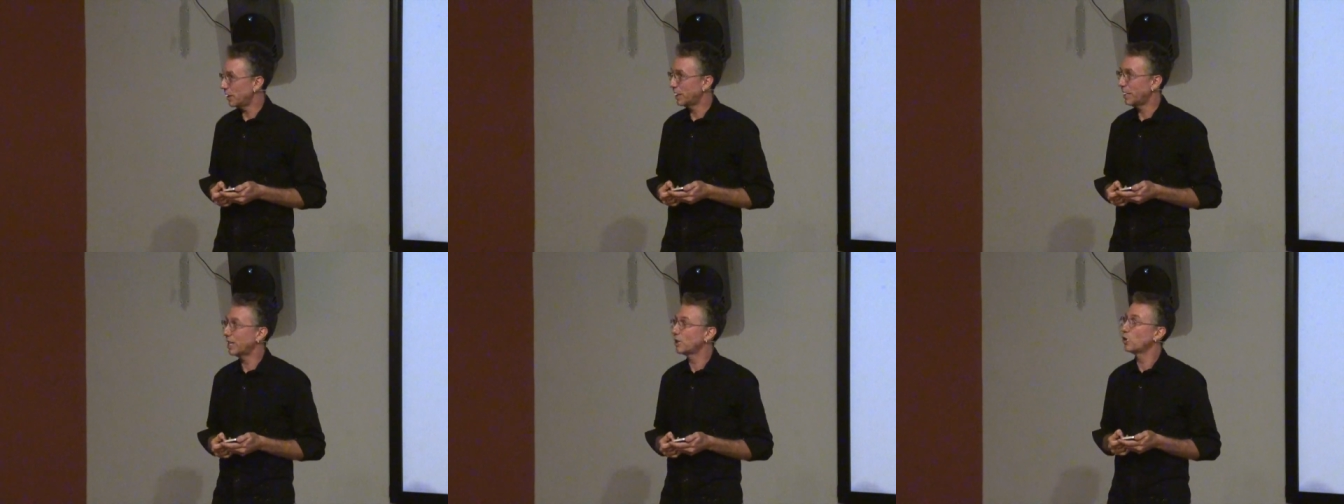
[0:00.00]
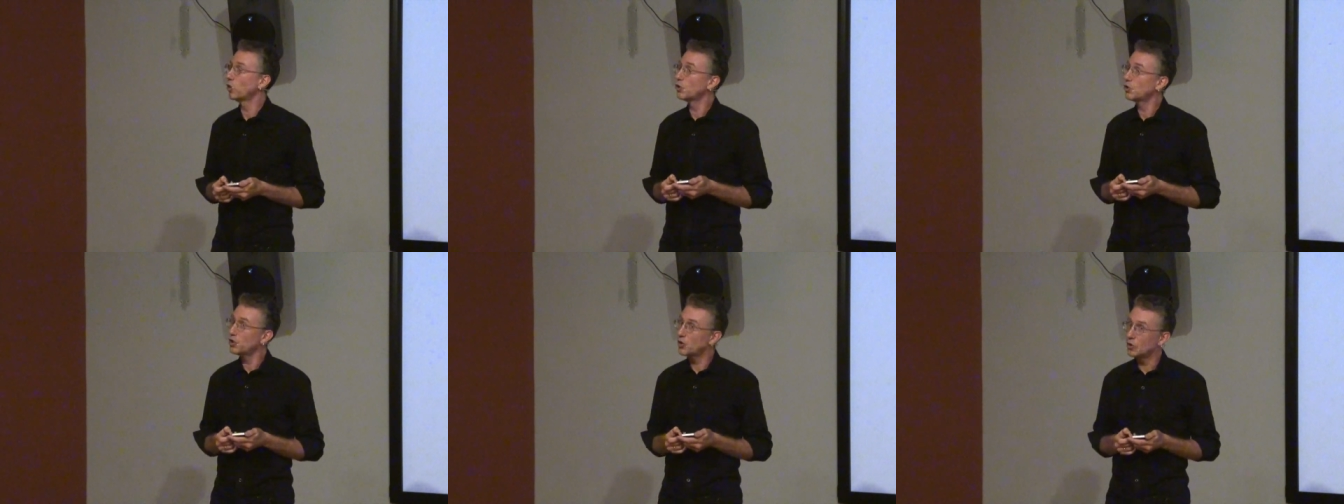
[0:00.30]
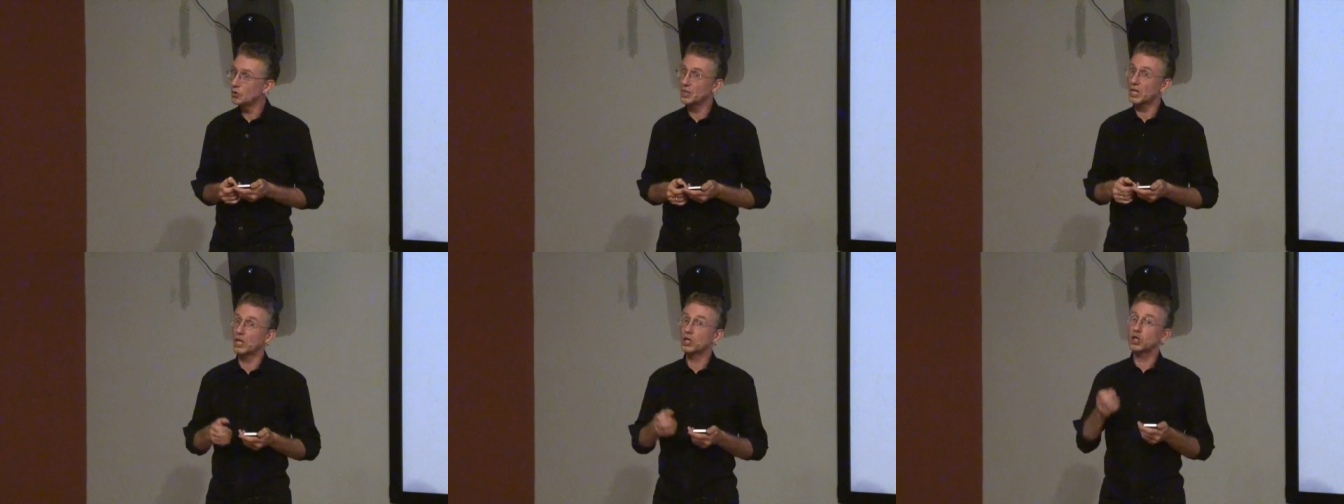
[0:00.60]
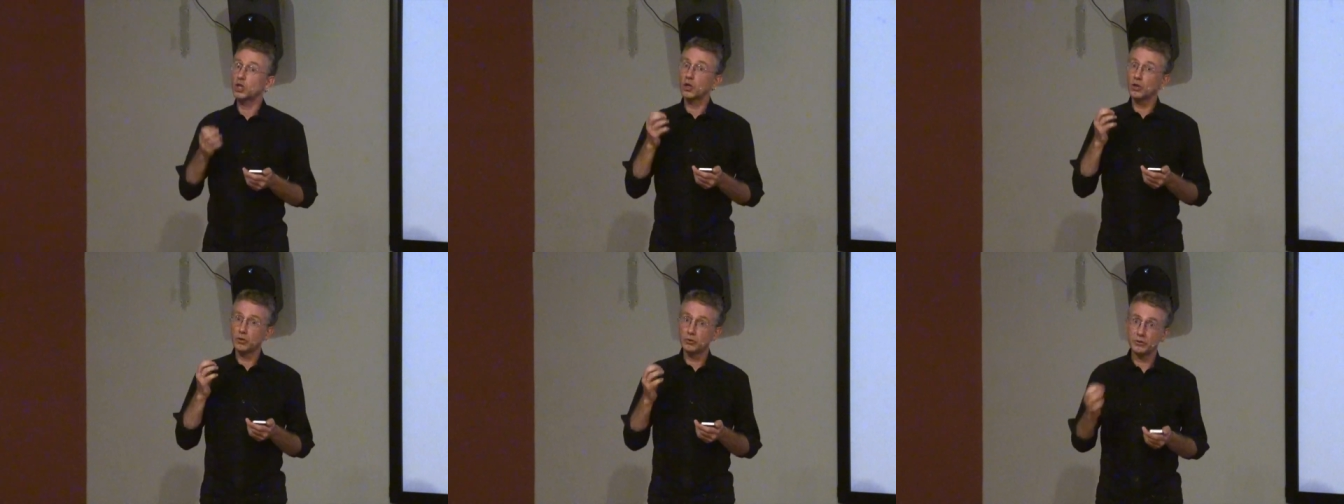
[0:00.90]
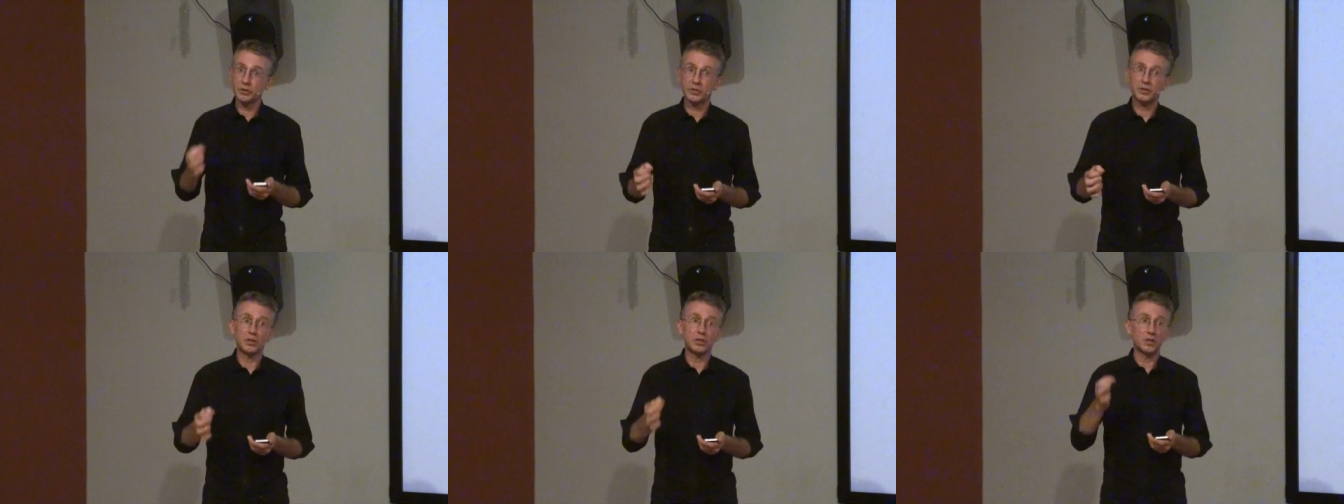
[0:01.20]
and I don't use, I
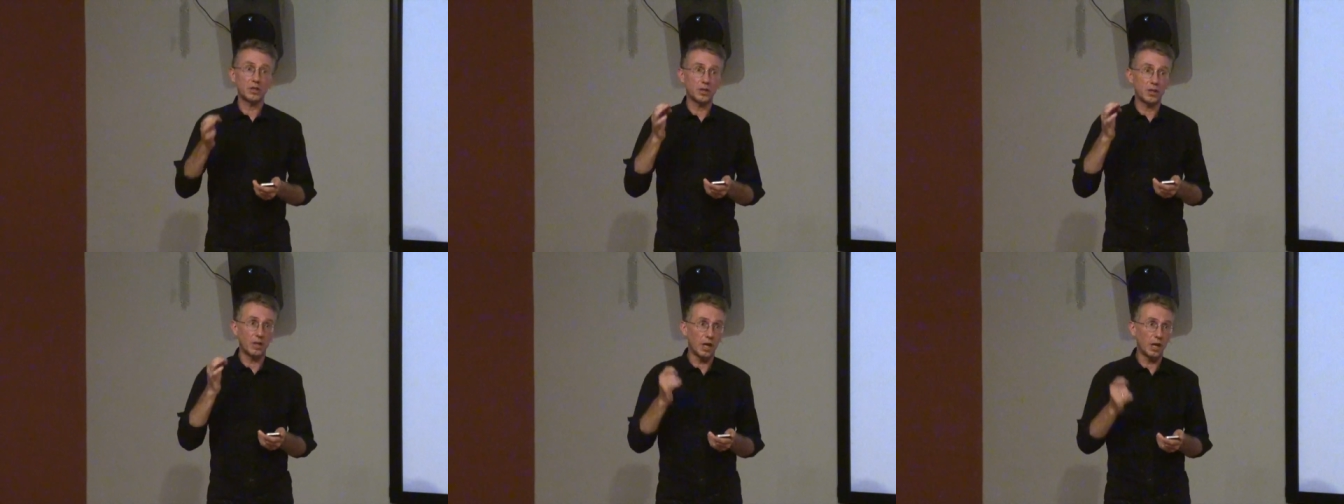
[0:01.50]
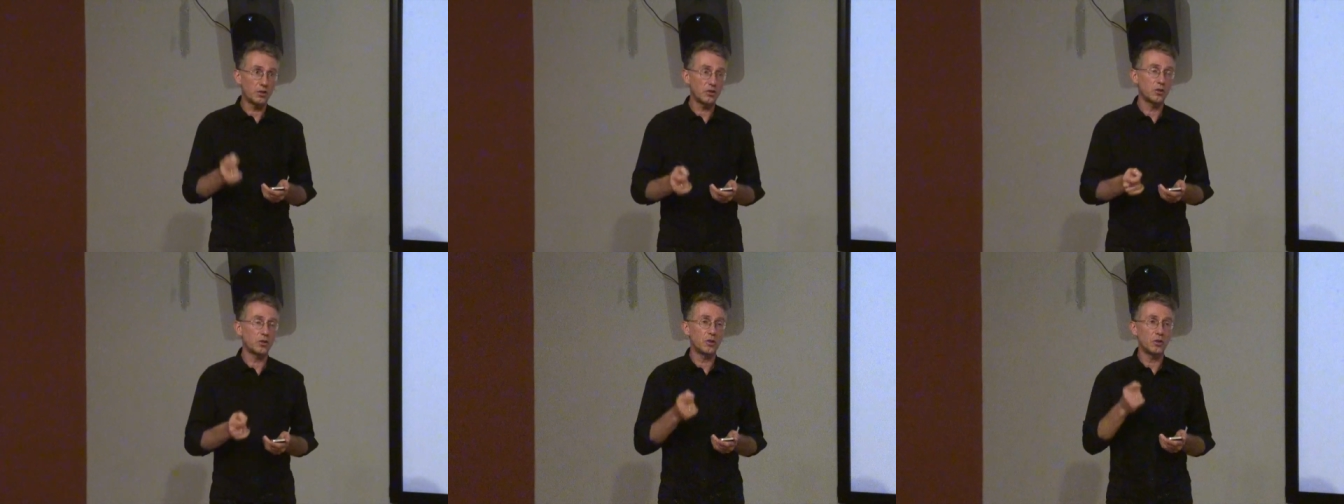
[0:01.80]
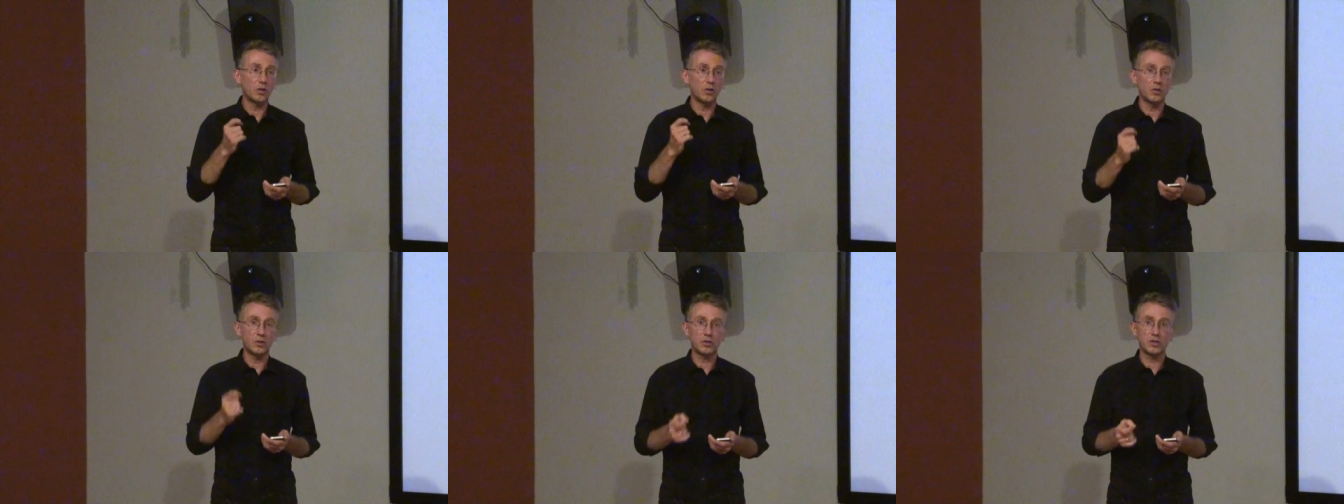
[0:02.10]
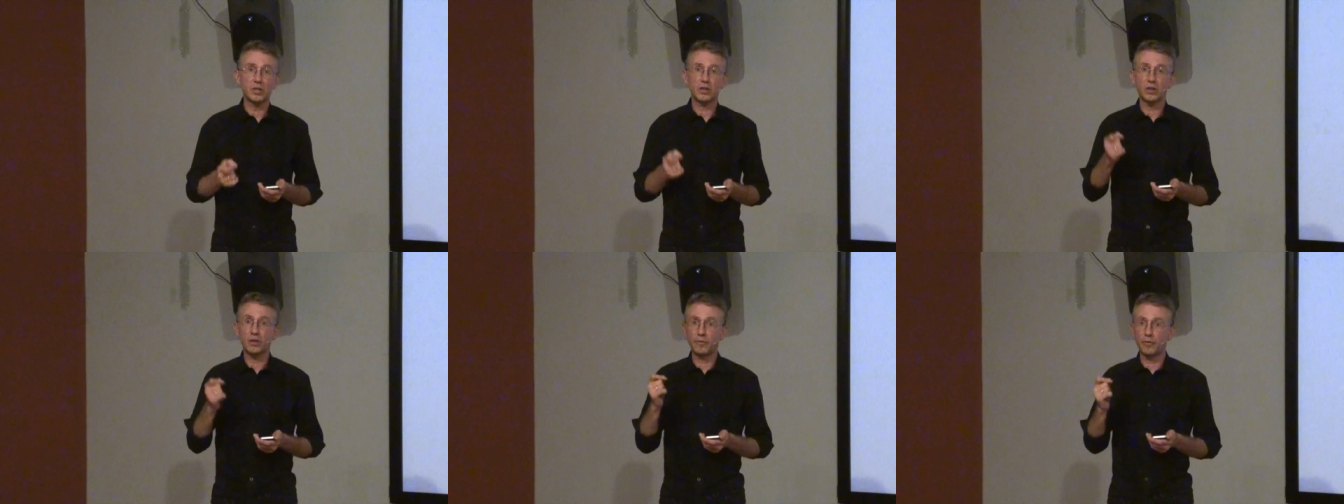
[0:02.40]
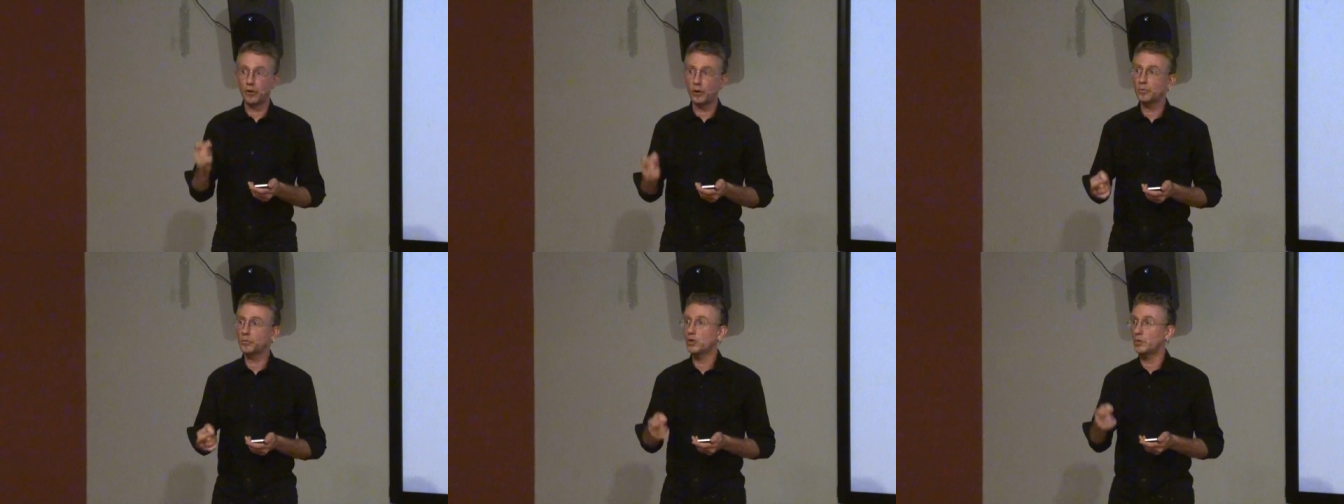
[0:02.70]
chose not to use the
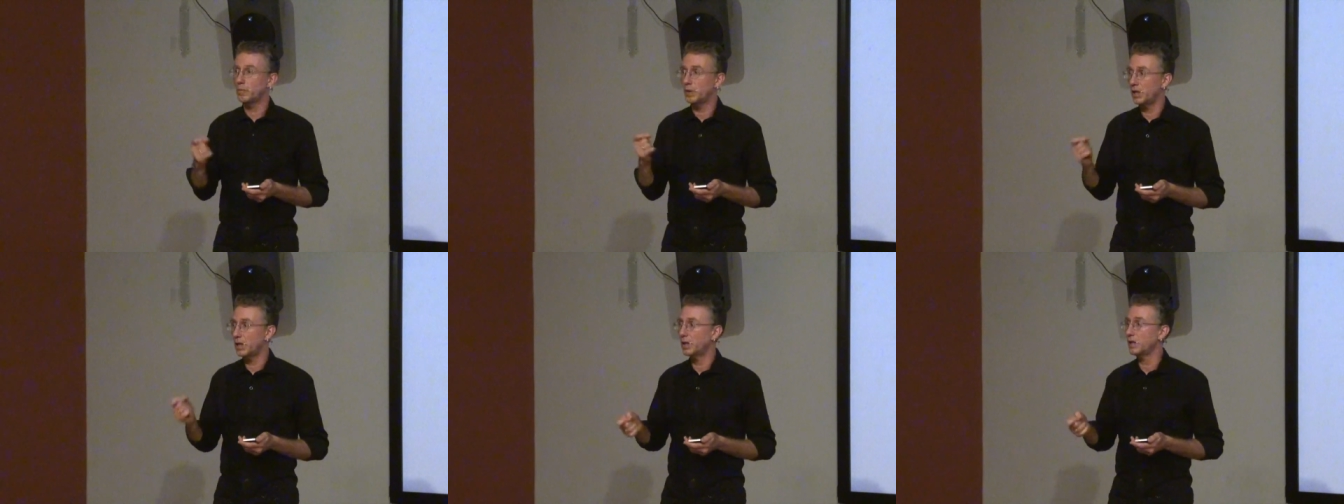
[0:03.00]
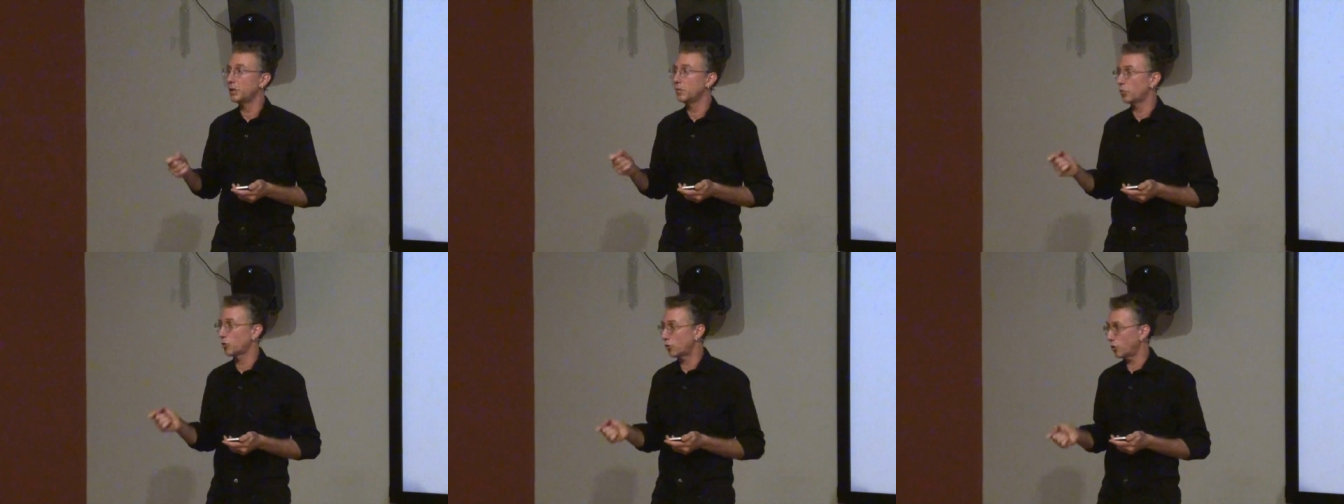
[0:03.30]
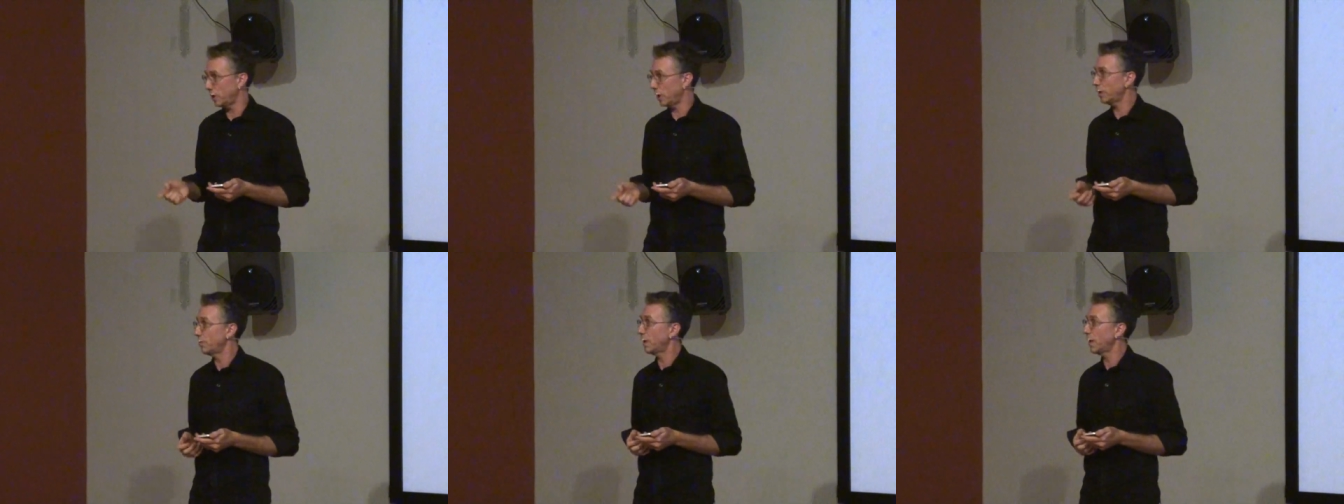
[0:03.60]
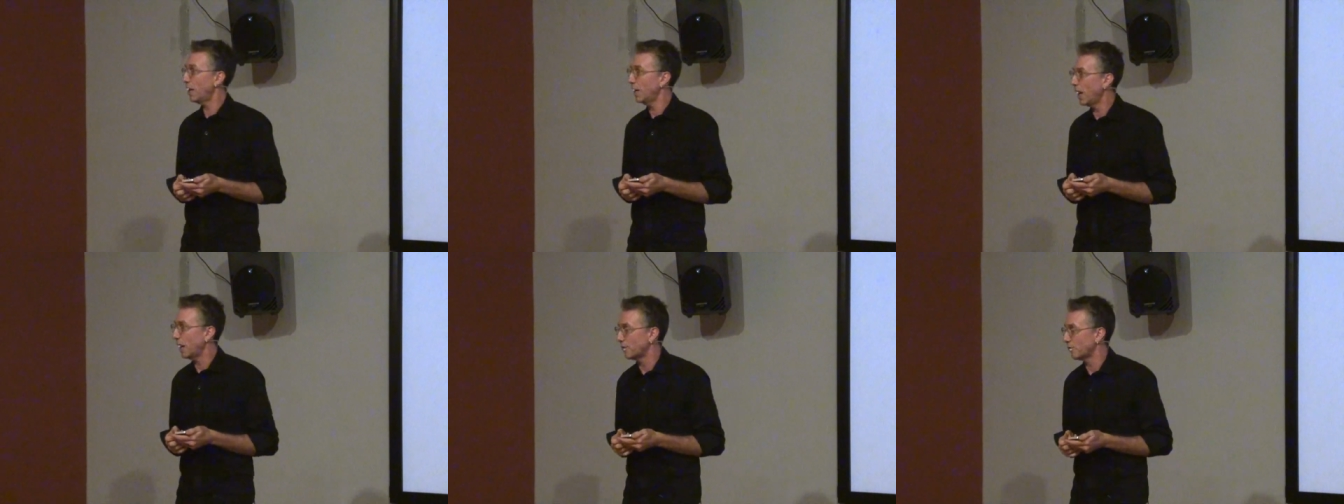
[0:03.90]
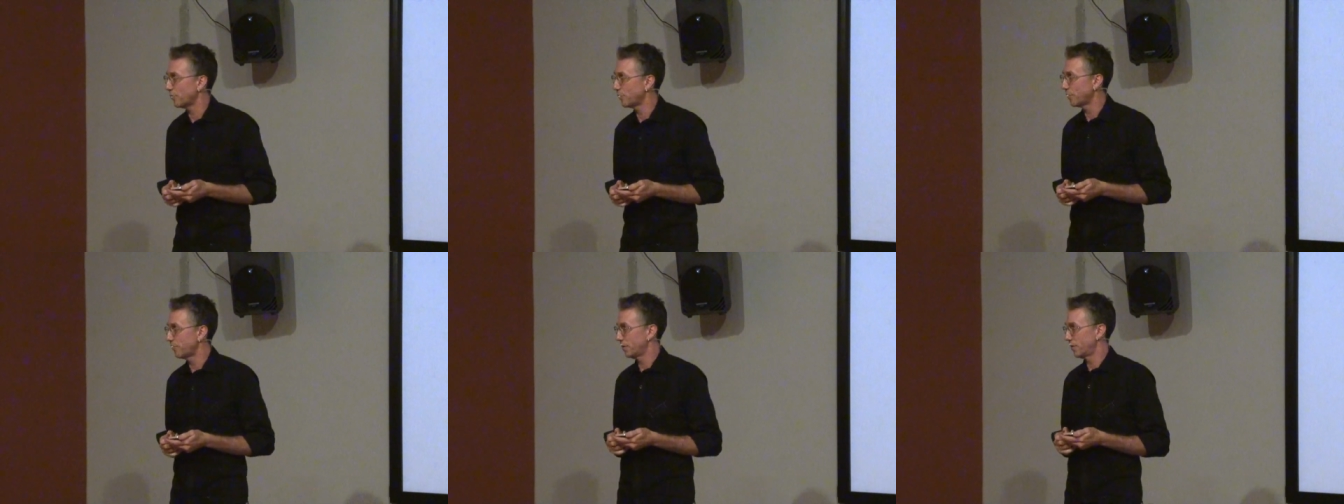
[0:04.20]
verb to be anymore in my
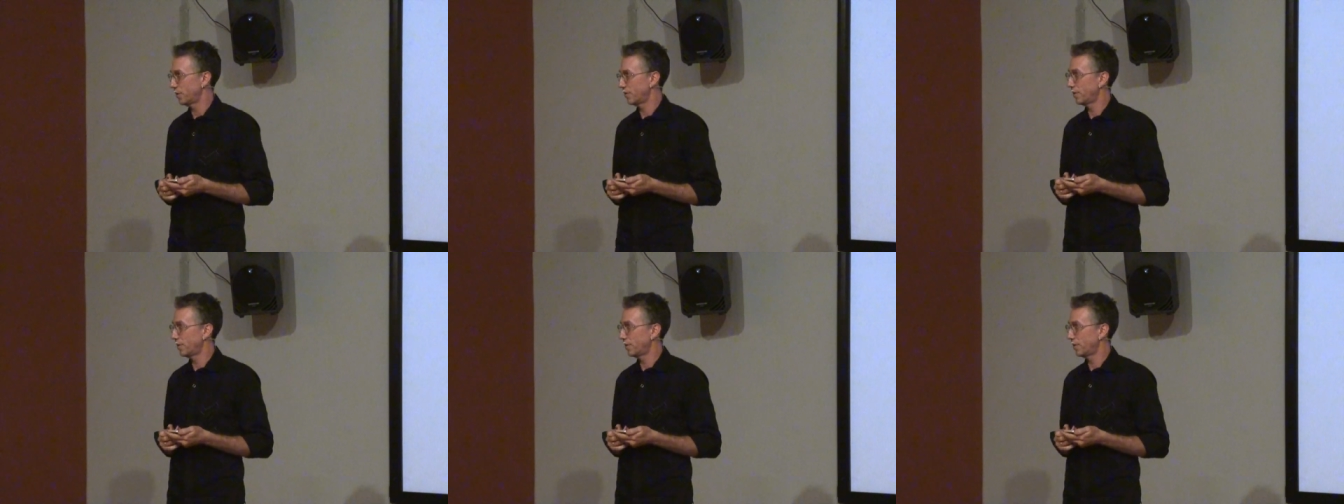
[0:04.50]
life.